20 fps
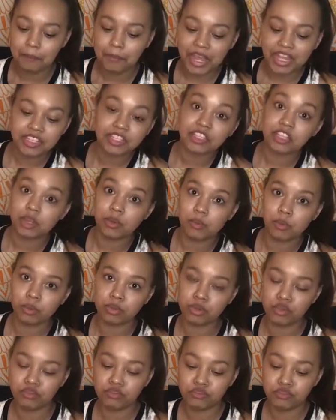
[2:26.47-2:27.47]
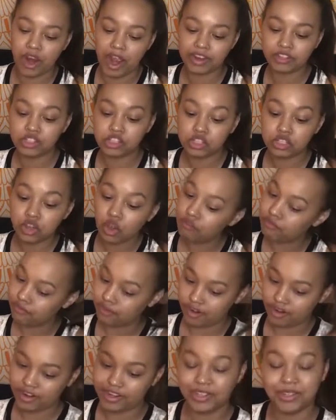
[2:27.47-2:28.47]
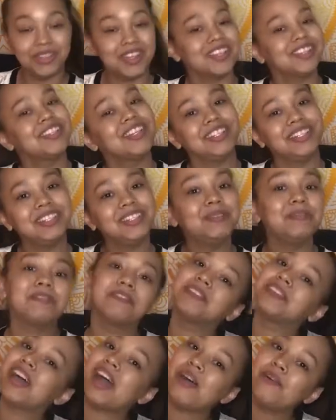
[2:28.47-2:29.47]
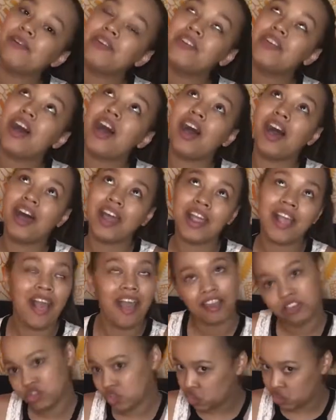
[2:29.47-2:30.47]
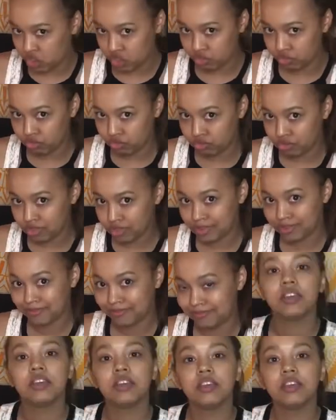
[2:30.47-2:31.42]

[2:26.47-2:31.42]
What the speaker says: best sequel you've read so far in 2019? For that one, I had to choose